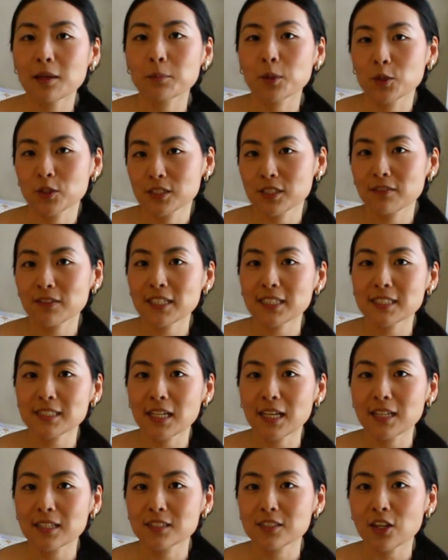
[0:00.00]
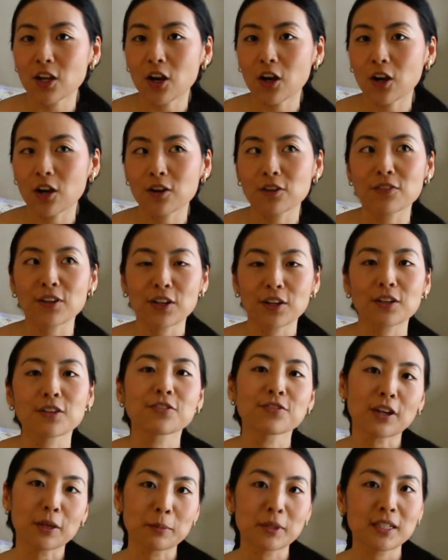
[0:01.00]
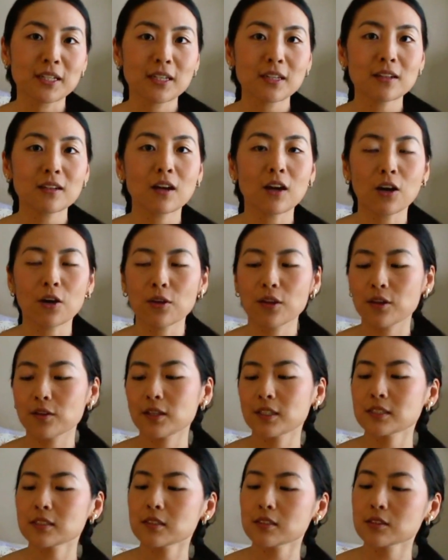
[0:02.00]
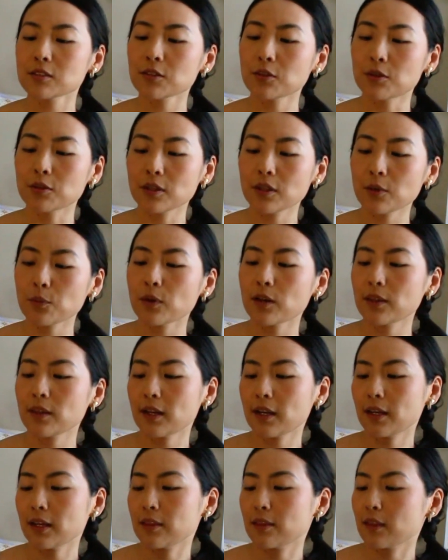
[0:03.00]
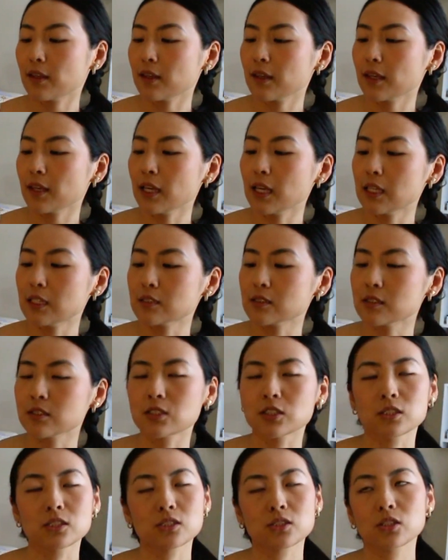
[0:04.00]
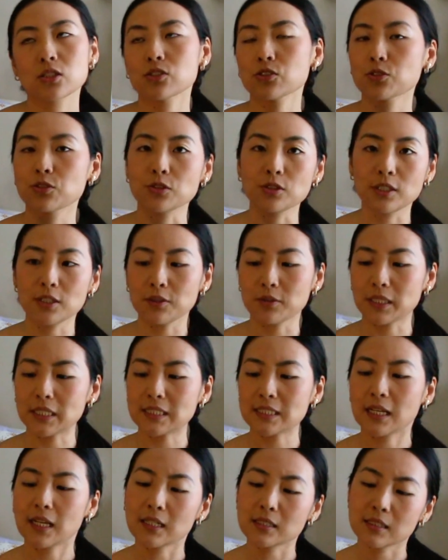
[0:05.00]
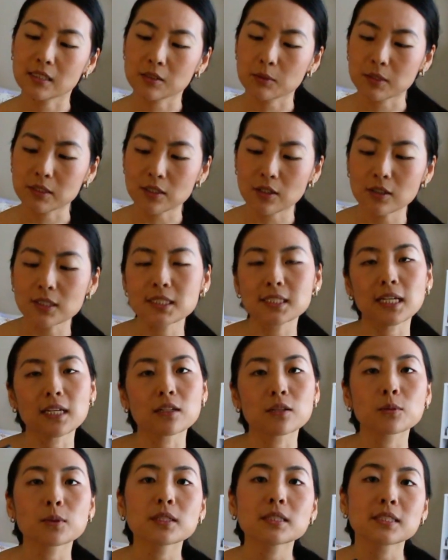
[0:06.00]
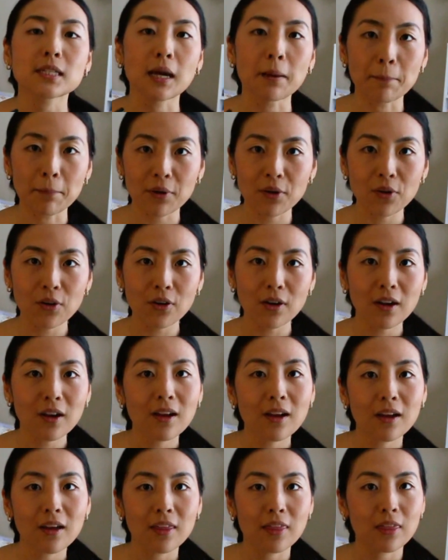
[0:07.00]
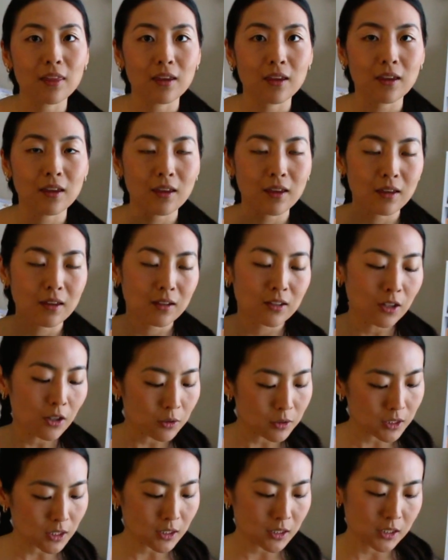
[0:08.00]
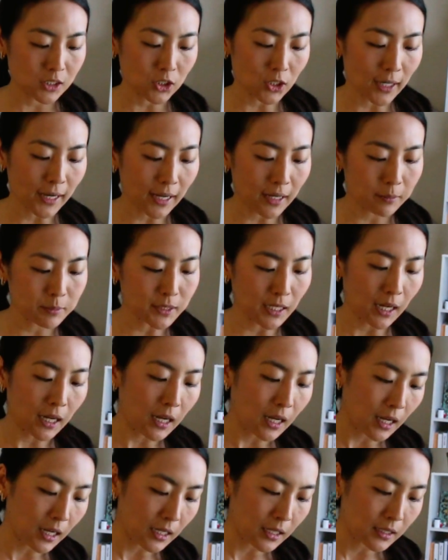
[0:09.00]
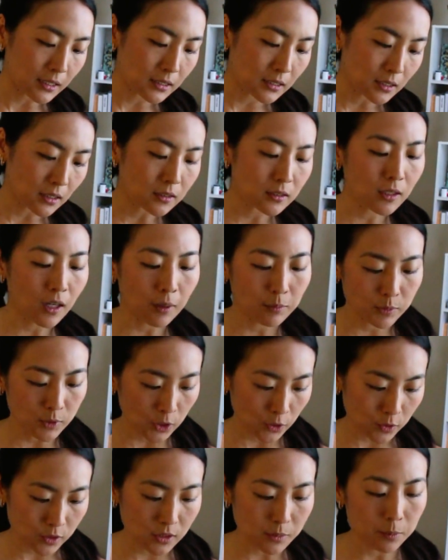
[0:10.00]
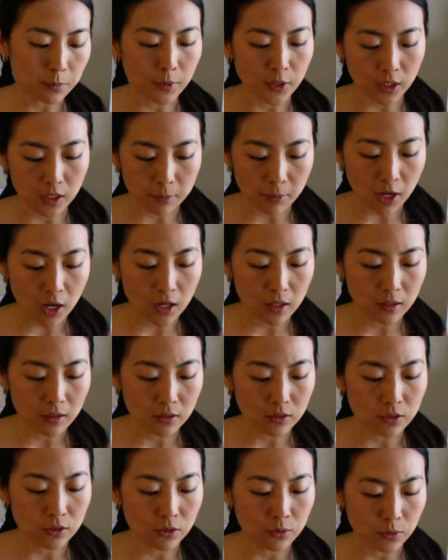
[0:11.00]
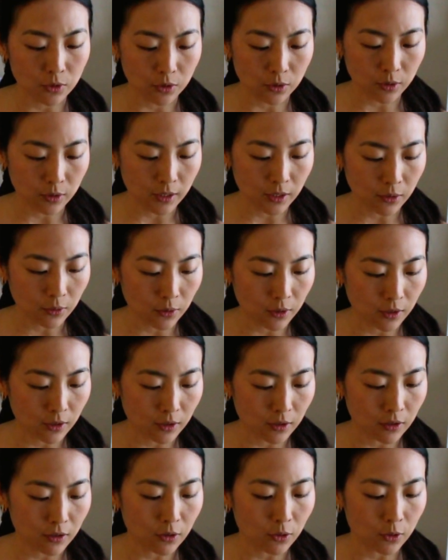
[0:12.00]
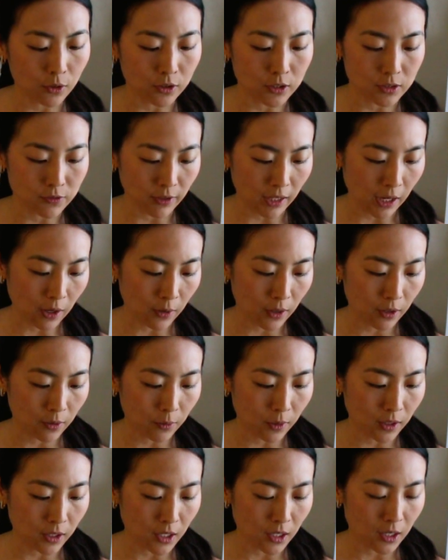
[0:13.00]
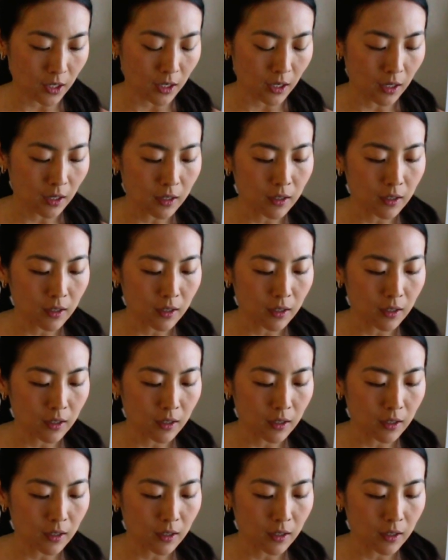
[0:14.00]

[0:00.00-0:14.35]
most of these scents are very feminine, although this is the only one that I think is just a truly unisex. This one's called Sandalwood Temple. The notes are described as top notes, bergamot, neroli oil, orange flower, water,